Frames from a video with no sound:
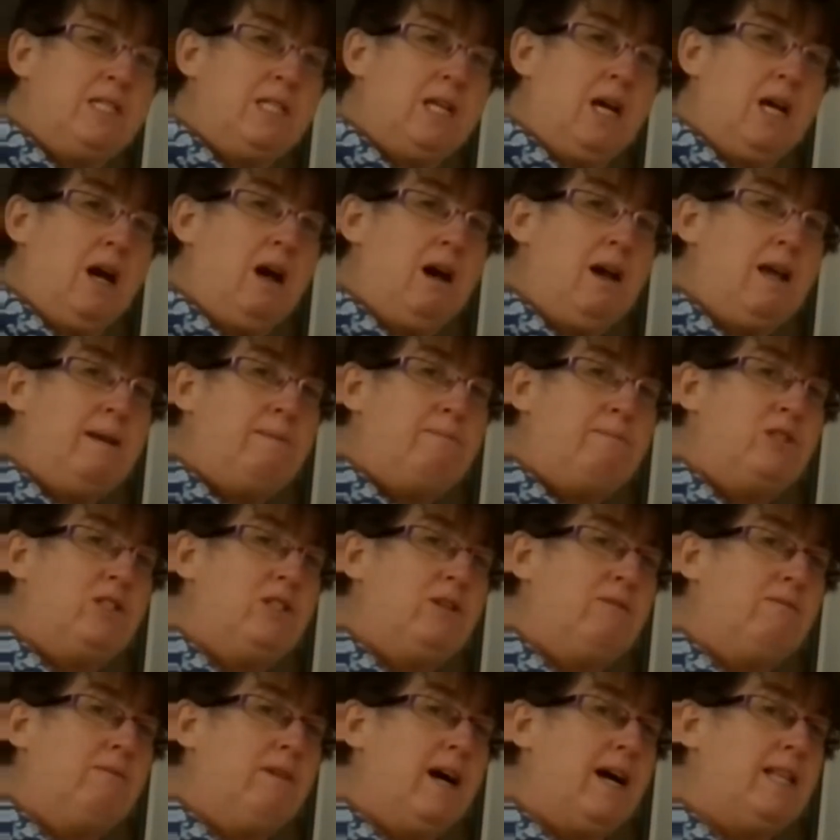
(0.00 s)
time
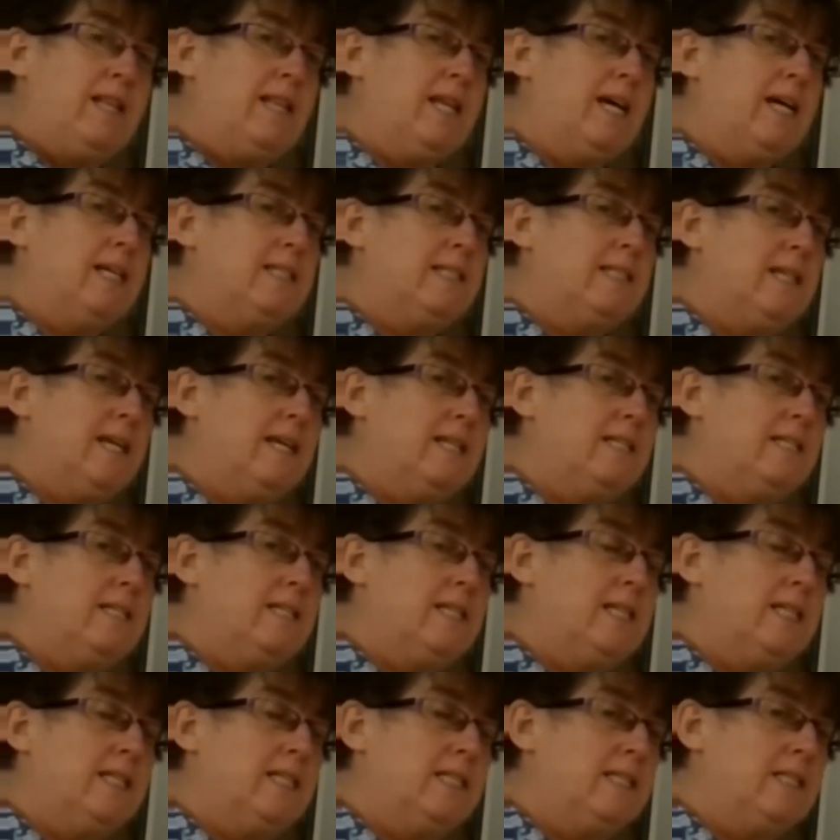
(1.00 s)
to write that
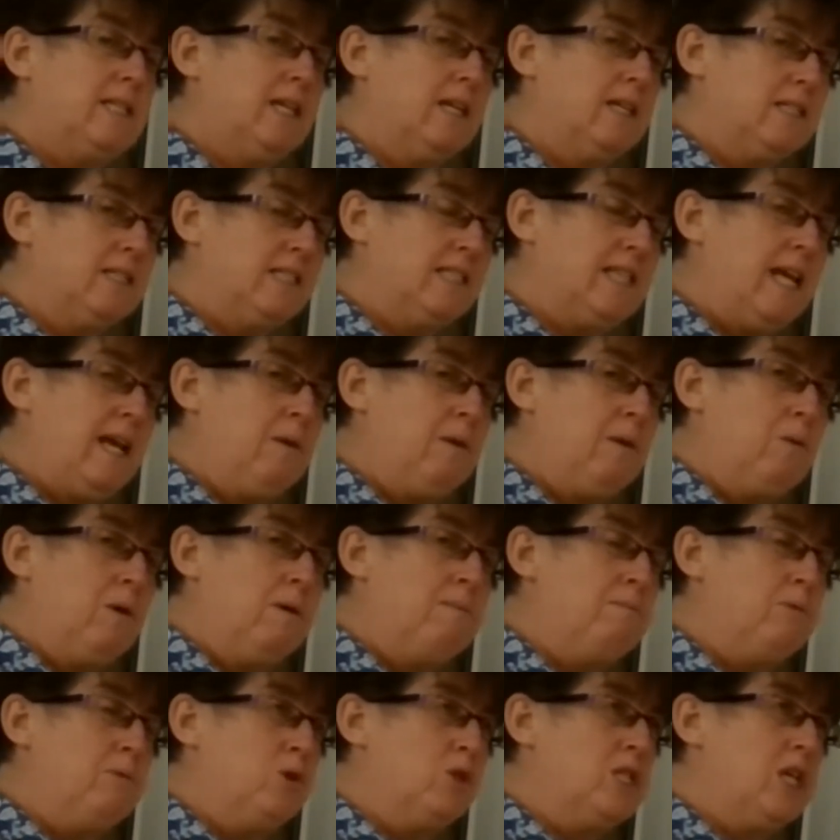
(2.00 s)
sentence. I'll say it
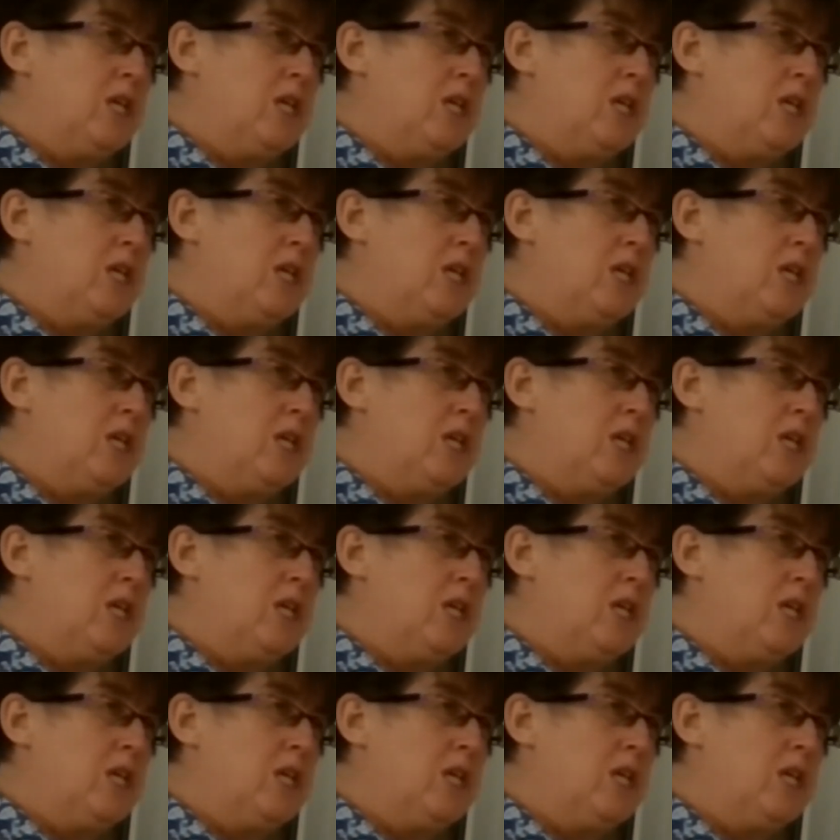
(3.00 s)
one more